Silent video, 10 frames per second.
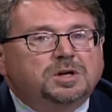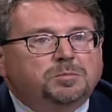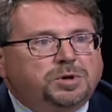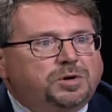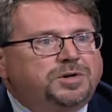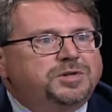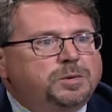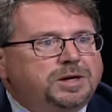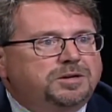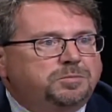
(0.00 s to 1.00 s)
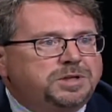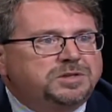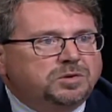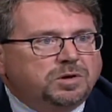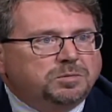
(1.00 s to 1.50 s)
but also out of the
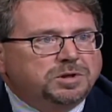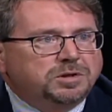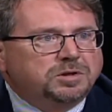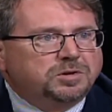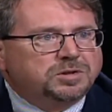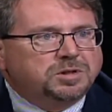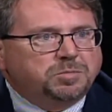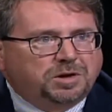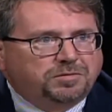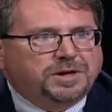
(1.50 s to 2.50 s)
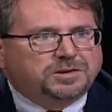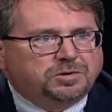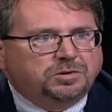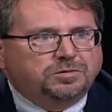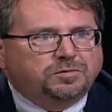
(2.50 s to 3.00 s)
peace agreement known as the Belfast or
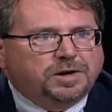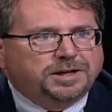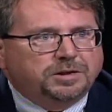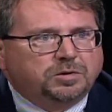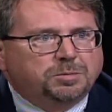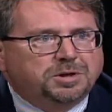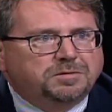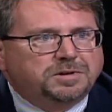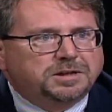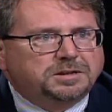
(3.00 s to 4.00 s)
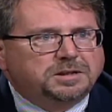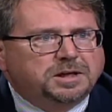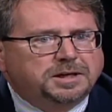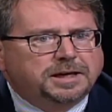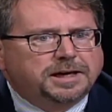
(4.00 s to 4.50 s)
Good Friday Agreement of
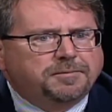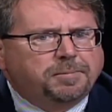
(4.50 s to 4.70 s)
1998.